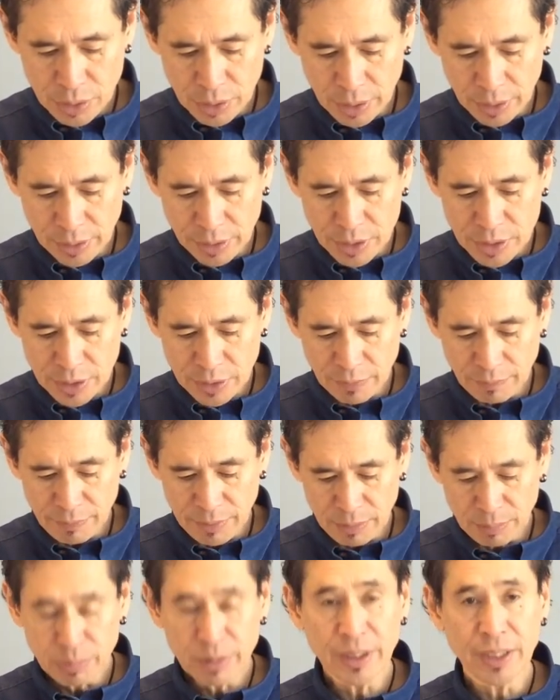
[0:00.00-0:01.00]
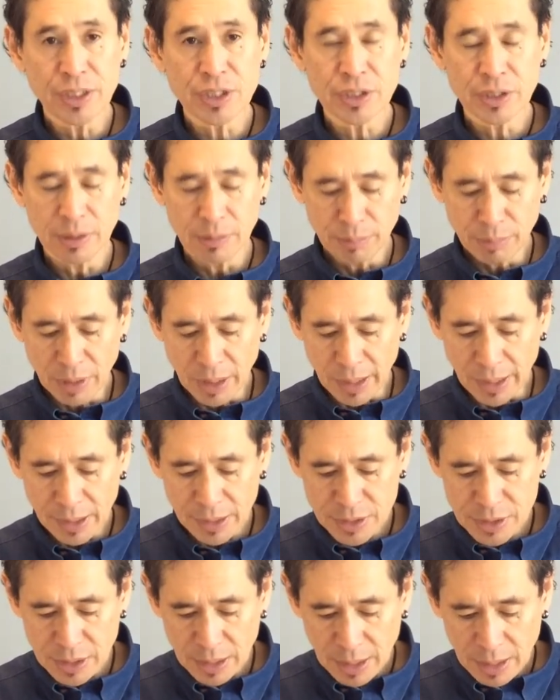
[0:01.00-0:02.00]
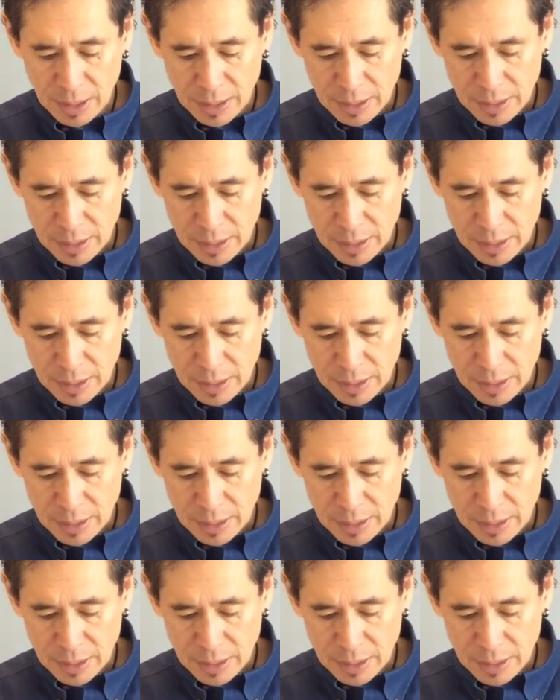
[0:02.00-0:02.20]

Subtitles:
card instead of being placed in a box,